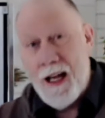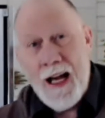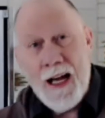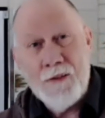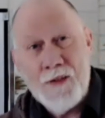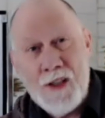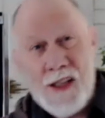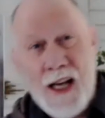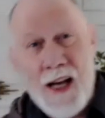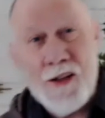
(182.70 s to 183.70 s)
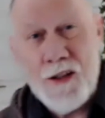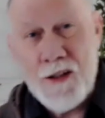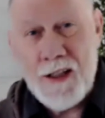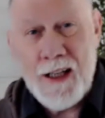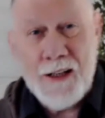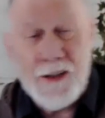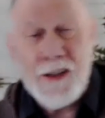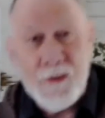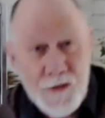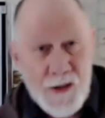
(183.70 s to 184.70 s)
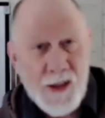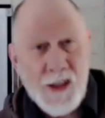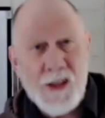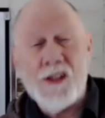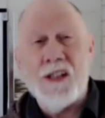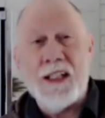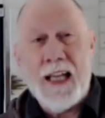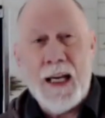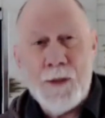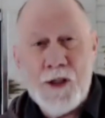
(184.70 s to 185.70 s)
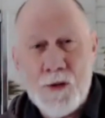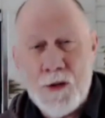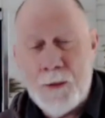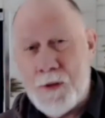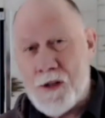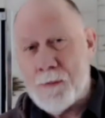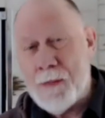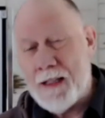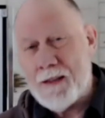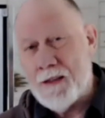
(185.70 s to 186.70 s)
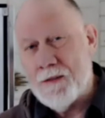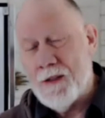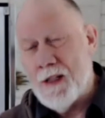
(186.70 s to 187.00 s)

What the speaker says: of these other, the physics and the chemistry perspective.